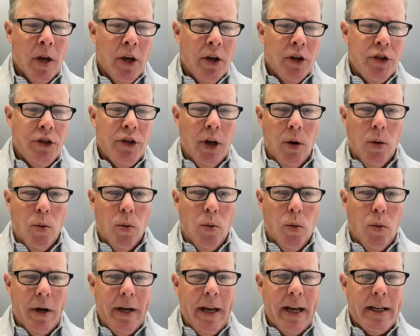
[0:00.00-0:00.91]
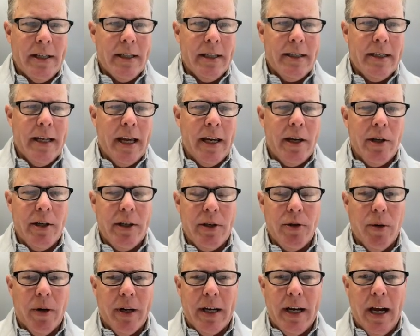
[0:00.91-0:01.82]
So one has to take
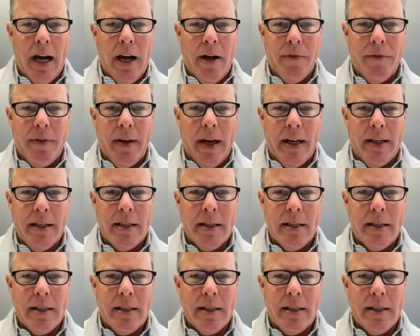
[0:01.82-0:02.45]
into account that